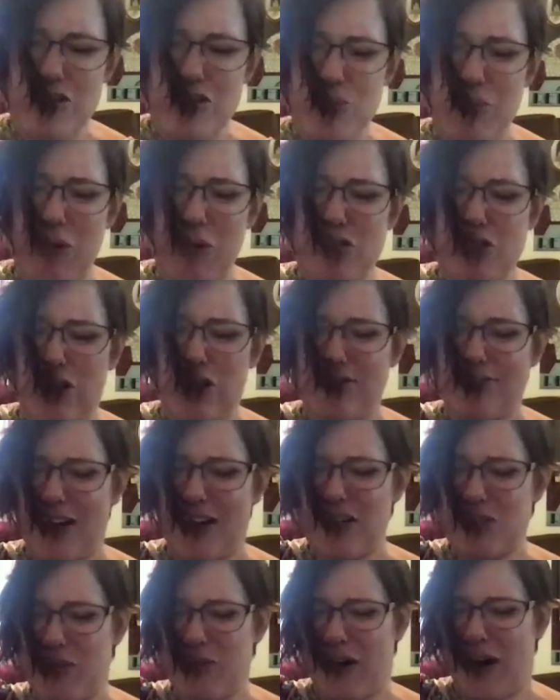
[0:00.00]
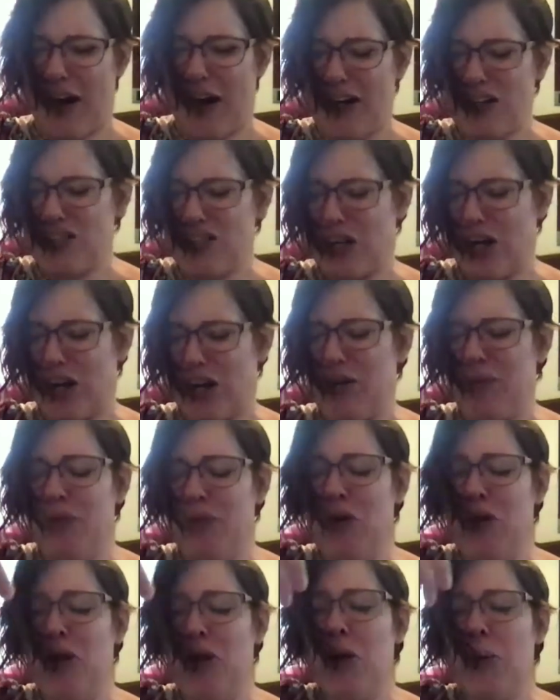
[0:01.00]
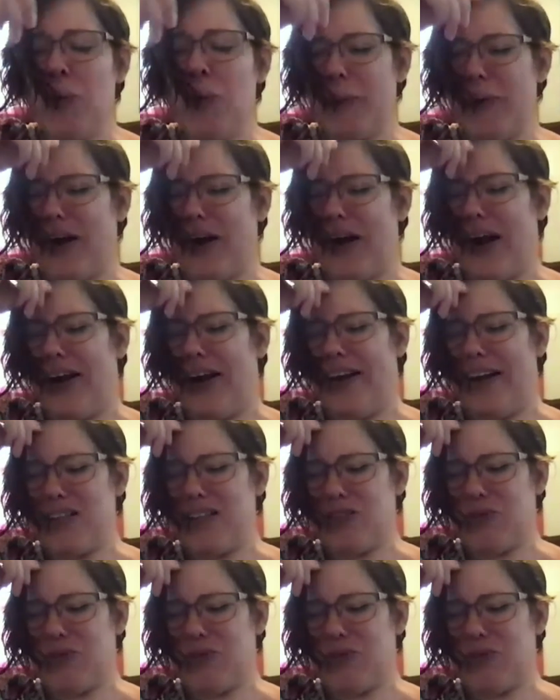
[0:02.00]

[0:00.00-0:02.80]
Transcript: a picture on Facebook I can show you. But yeah,